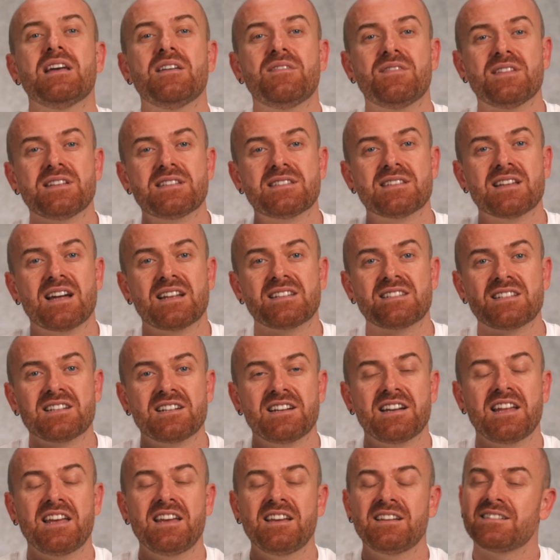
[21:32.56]
if it's not
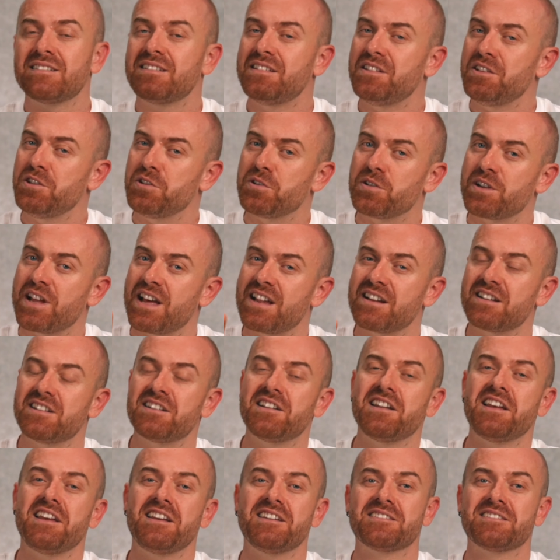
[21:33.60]
turning, you're not earning.